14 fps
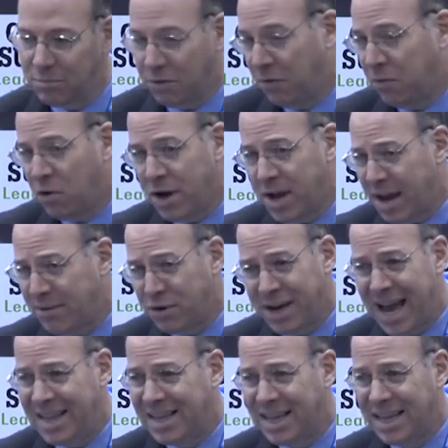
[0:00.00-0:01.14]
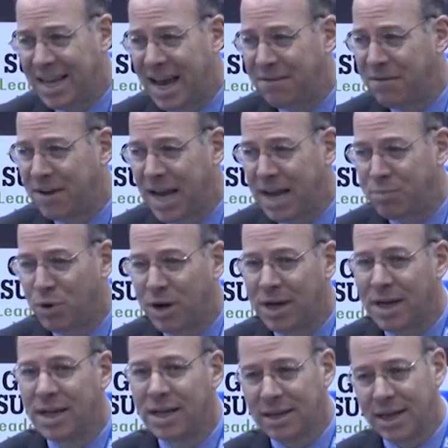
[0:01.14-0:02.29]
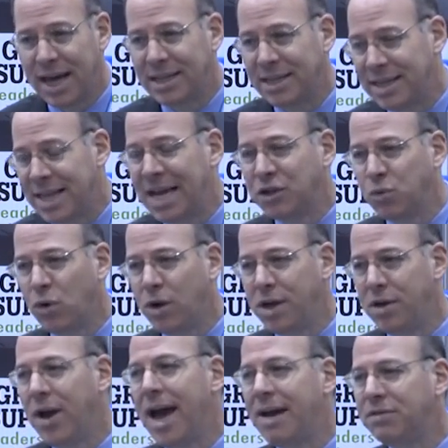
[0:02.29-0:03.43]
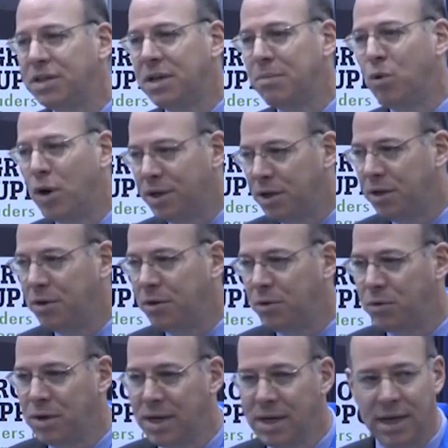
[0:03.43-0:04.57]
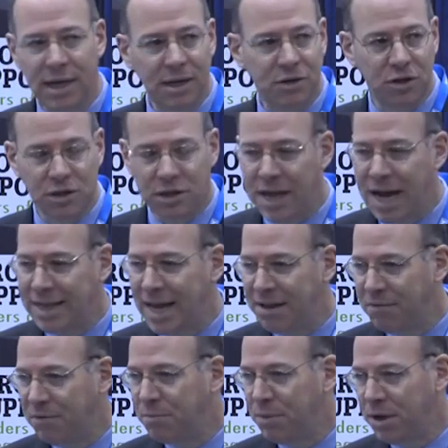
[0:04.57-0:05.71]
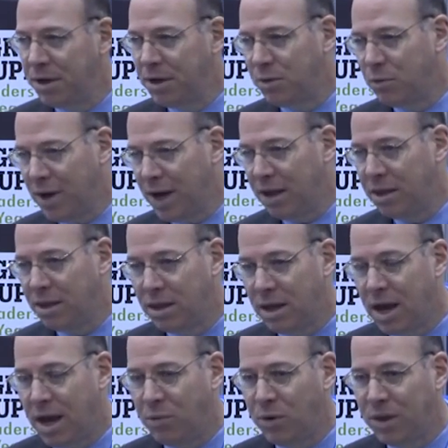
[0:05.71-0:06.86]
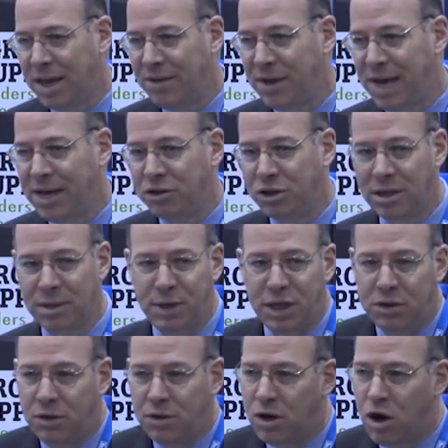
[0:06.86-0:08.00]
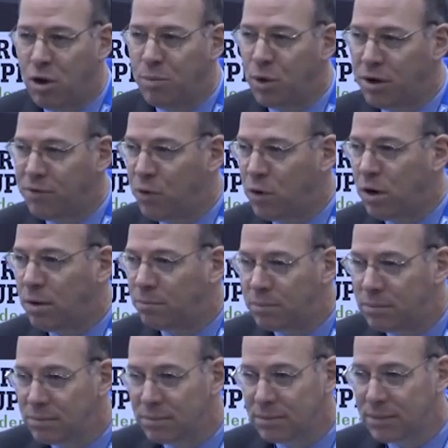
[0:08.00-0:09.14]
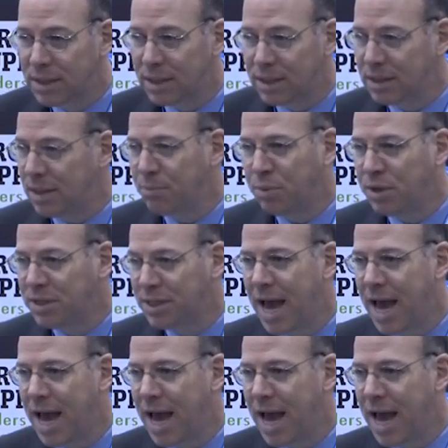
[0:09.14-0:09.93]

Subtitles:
before you ever get to the FAA part. Now that's where you have someone who is just not that familiar with aviation. I mean, do their homework for them. Simple as